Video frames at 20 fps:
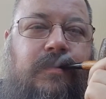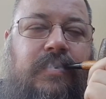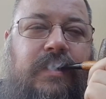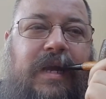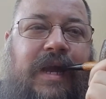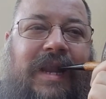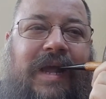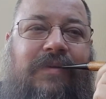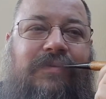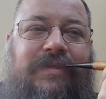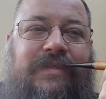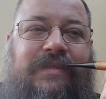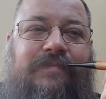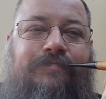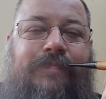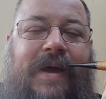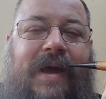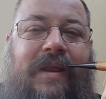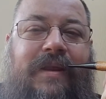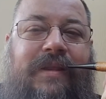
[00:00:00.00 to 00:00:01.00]
And I was
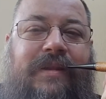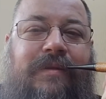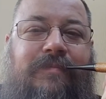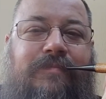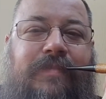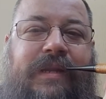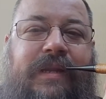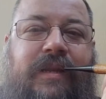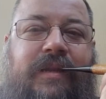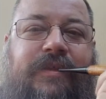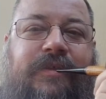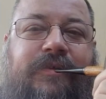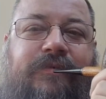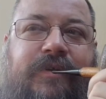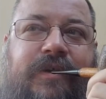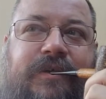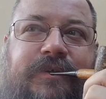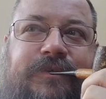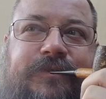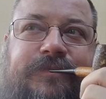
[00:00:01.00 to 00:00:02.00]
about in the middle of the
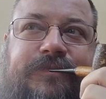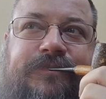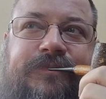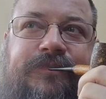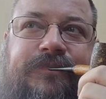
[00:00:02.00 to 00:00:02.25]
road.